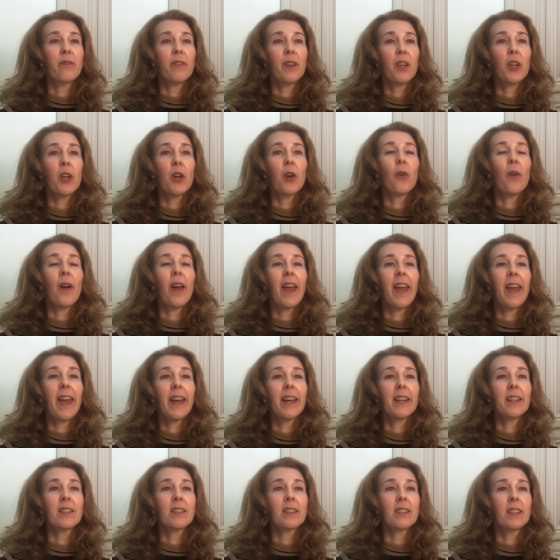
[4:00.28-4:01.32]
video
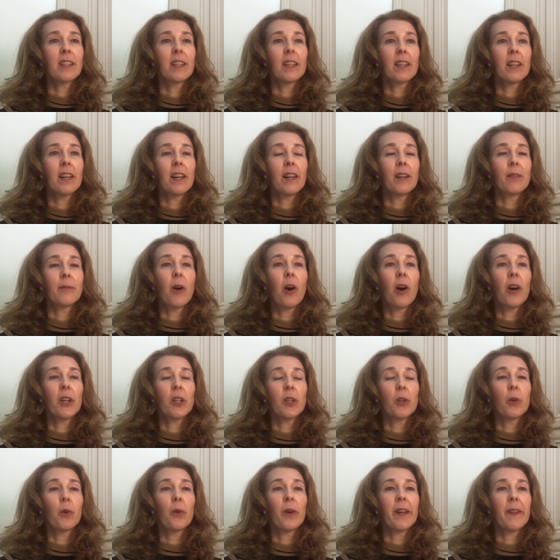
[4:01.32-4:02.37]
and um,
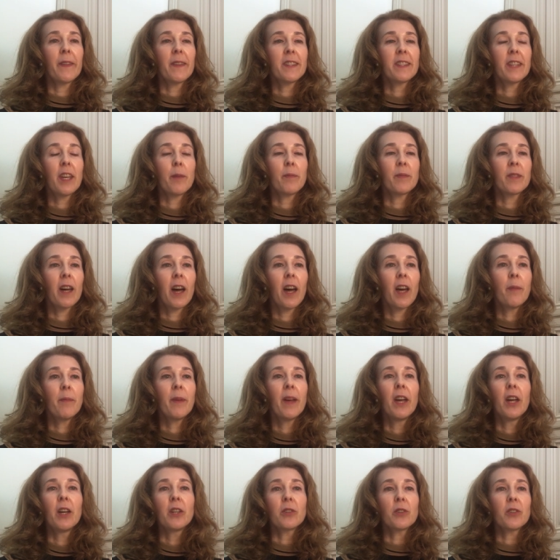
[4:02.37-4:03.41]
audio going at the same time.
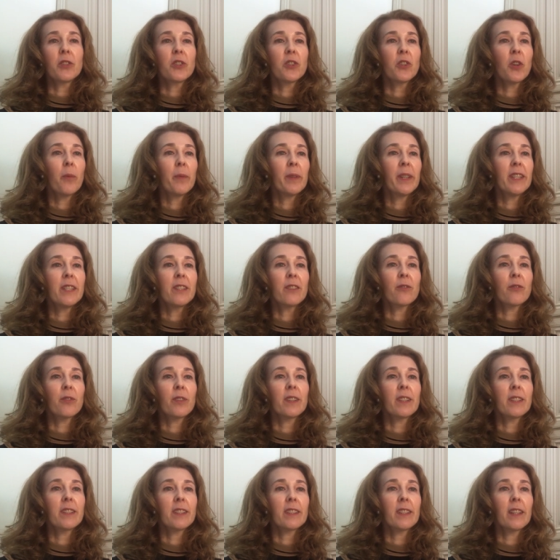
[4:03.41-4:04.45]
So, so many
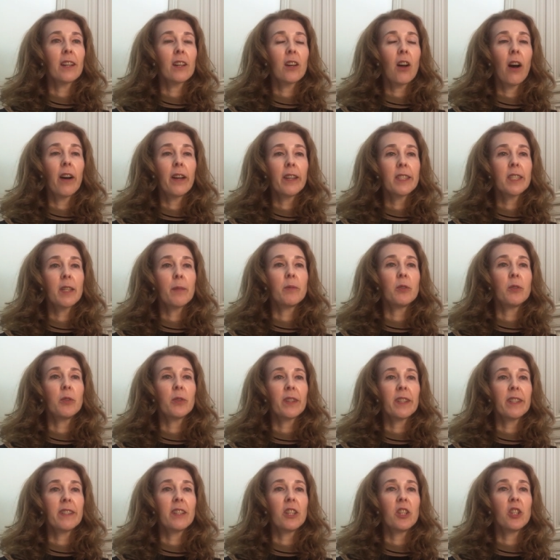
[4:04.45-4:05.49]
different concepts you
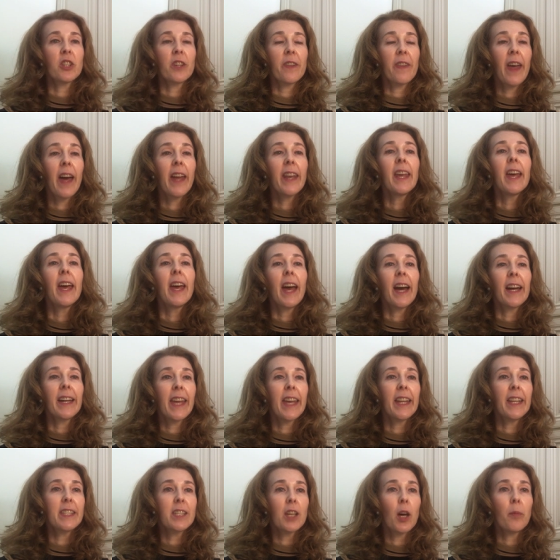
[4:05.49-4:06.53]
can teach in that.
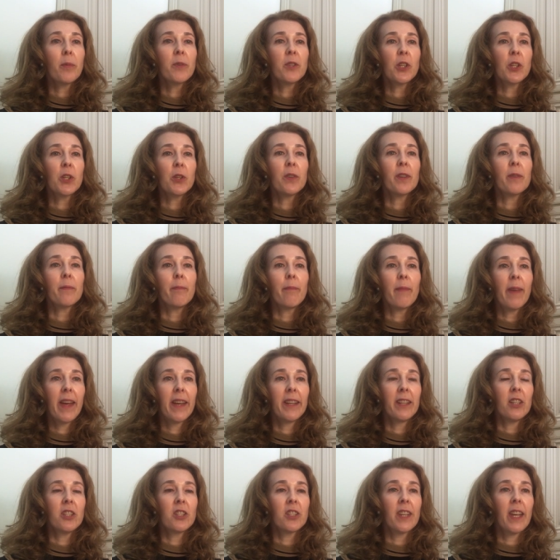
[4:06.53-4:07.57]
Again, it's up to you to
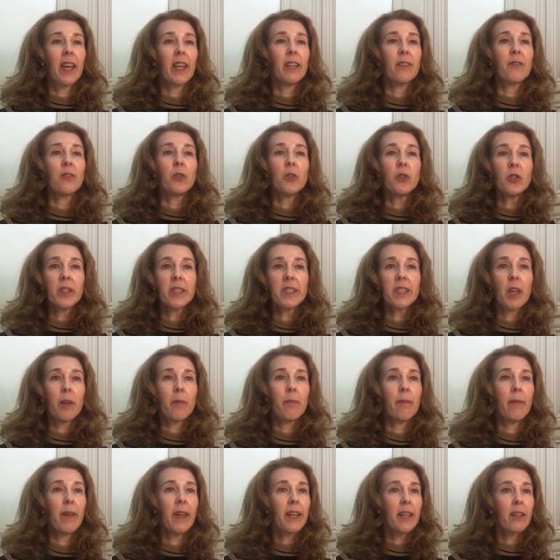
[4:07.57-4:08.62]
manage that. If you just say
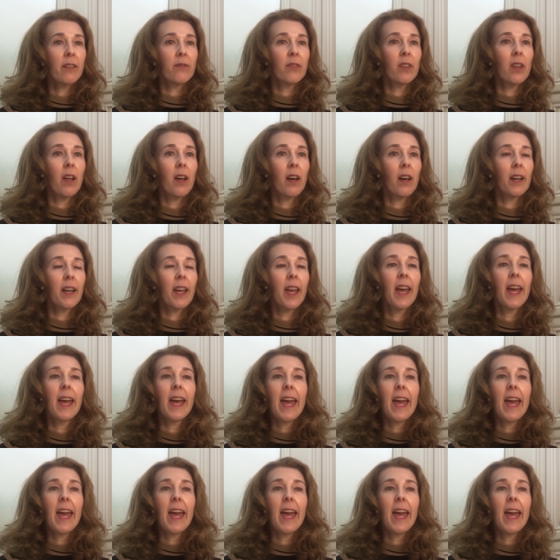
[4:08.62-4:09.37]
make a vlog